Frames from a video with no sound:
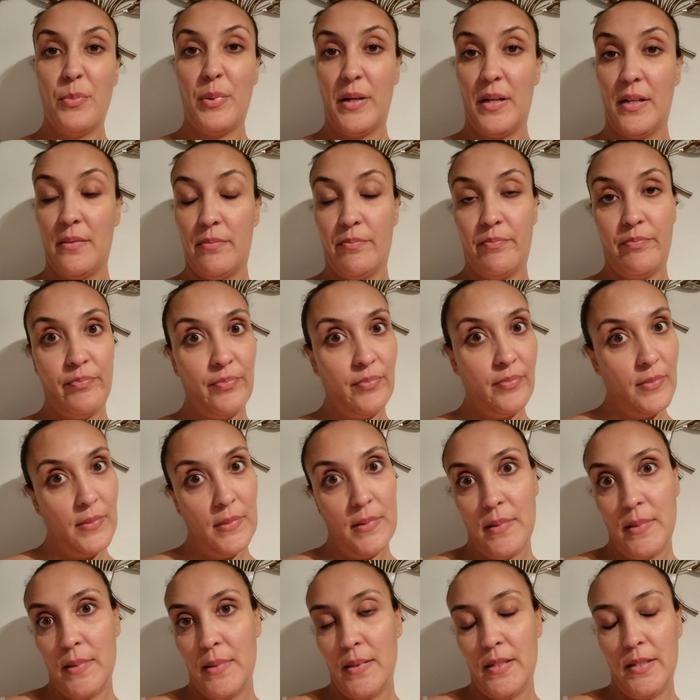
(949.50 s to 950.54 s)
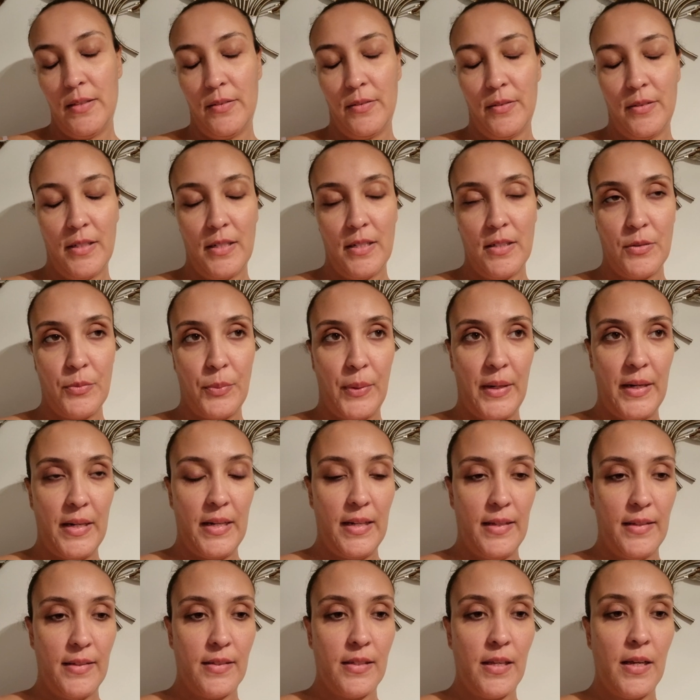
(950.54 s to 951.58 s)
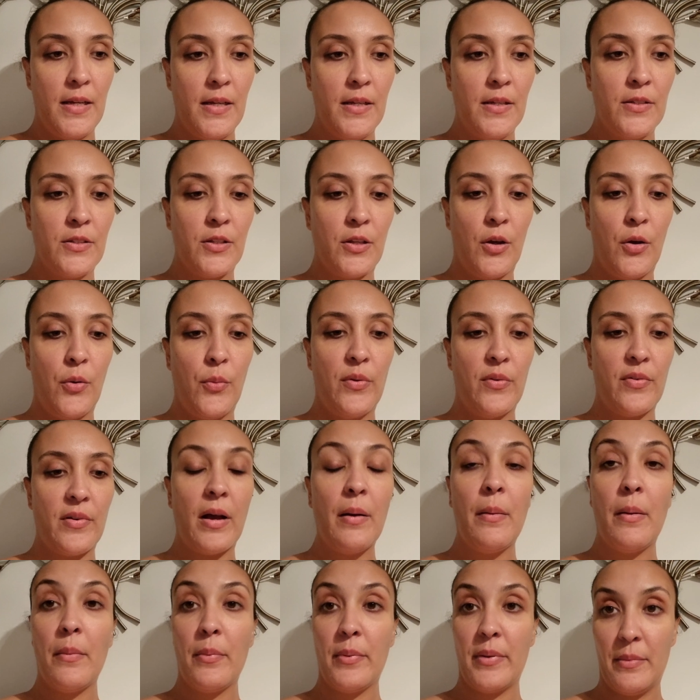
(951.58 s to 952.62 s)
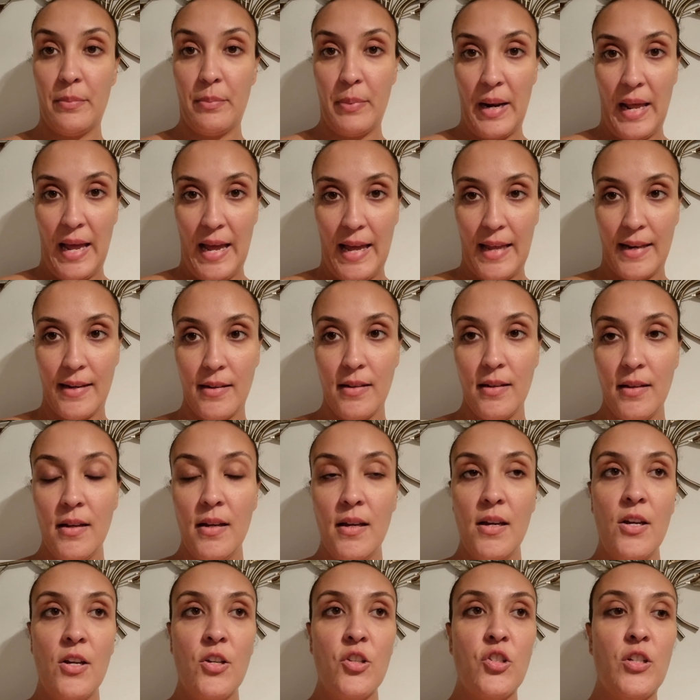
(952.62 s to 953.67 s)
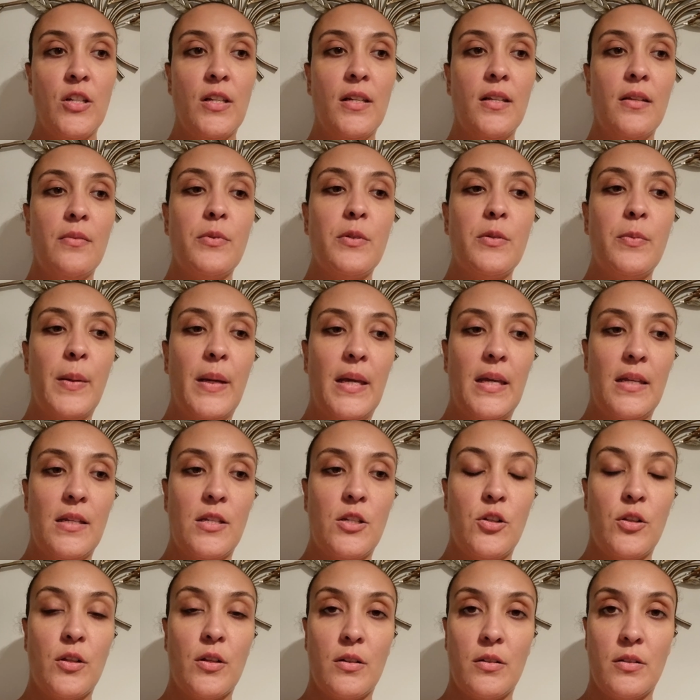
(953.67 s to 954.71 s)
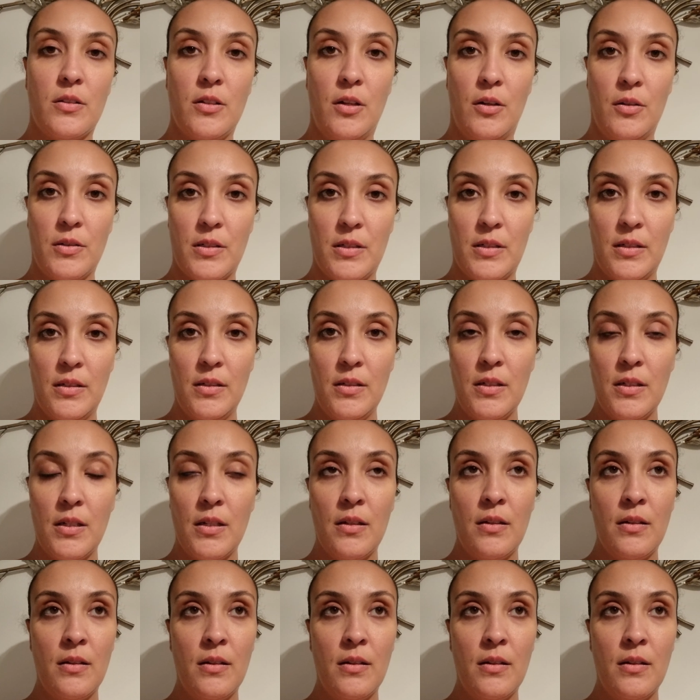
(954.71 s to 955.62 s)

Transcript: but you know, it is what it is. So we've come up with a plan. She ended up speaking to the consultant